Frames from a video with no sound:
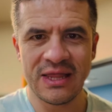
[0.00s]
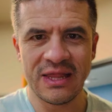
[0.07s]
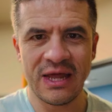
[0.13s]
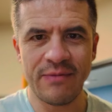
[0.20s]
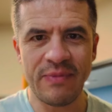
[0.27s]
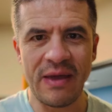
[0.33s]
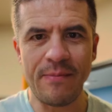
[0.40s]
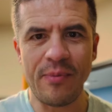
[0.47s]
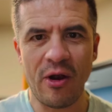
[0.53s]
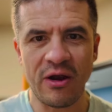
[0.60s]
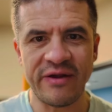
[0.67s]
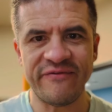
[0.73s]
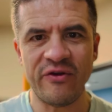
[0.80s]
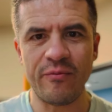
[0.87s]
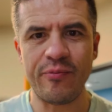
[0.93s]
Let it be a
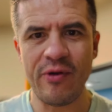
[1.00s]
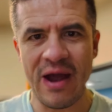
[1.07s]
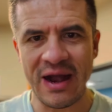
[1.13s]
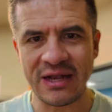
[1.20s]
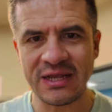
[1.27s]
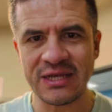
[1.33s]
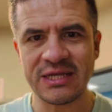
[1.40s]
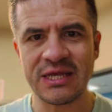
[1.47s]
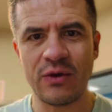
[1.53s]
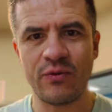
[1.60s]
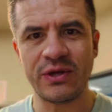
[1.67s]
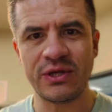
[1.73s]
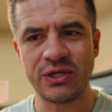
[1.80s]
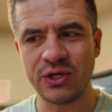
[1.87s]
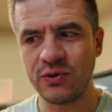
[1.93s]
part of your practice that
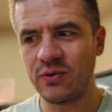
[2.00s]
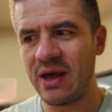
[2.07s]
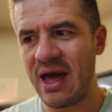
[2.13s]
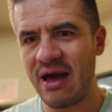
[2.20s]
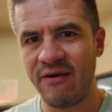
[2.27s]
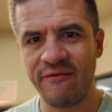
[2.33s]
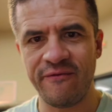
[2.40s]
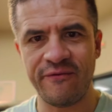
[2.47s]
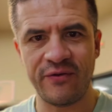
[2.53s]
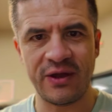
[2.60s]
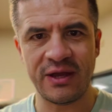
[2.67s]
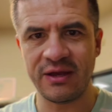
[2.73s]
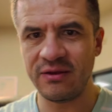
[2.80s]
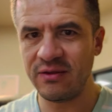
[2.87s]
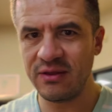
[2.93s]
we do
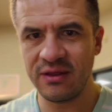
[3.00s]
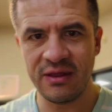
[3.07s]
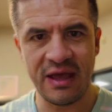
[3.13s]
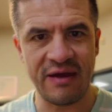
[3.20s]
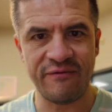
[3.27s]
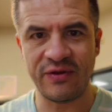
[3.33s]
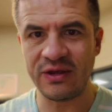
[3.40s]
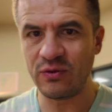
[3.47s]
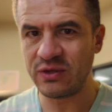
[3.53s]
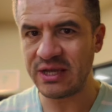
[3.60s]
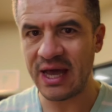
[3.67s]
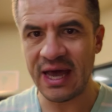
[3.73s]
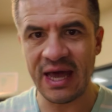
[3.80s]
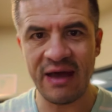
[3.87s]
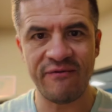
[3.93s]
every
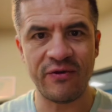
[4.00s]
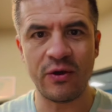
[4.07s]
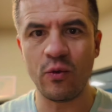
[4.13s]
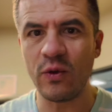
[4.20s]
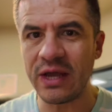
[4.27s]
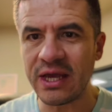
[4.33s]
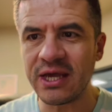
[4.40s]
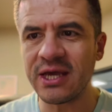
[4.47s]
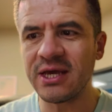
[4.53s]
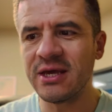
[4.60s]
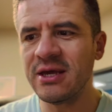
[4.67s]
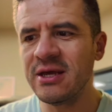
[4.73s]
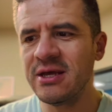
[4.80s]
day, every week.